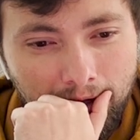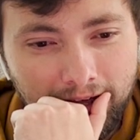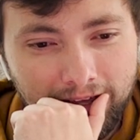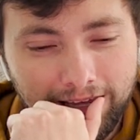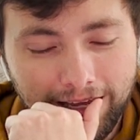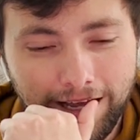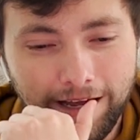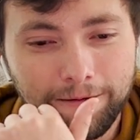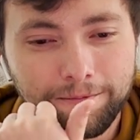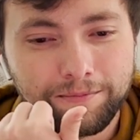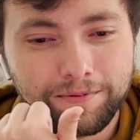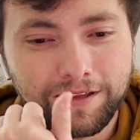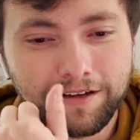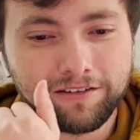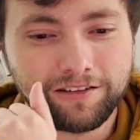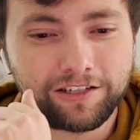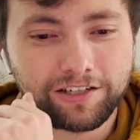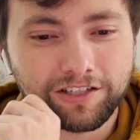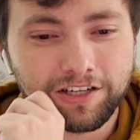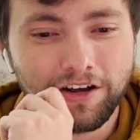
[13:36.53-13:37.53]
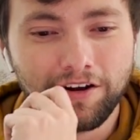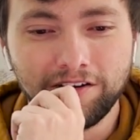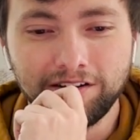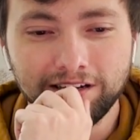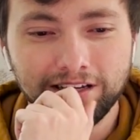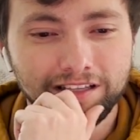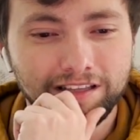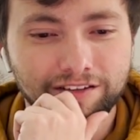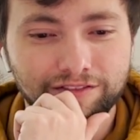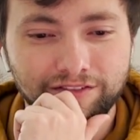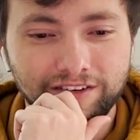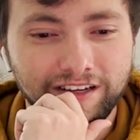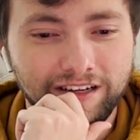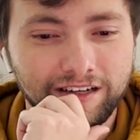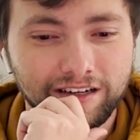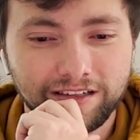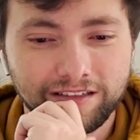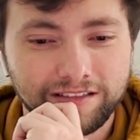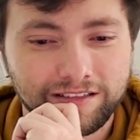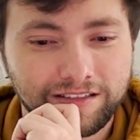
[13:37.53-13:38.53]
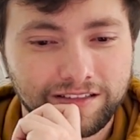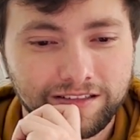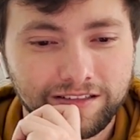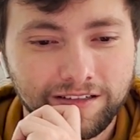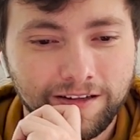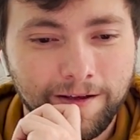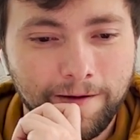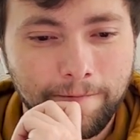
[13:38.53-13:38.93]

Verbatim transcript: Yep, they're just going to get the fingers.